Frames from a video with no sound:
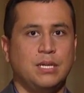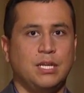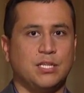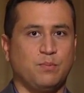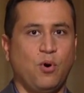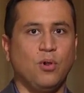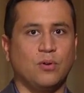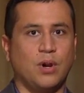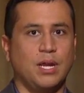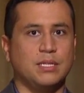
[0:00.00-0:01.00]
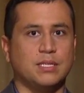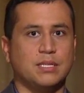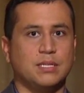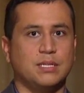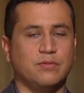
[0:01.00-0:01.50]
it's polarized
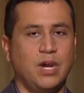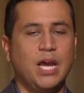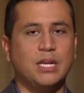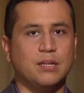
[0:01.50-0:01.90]
and divided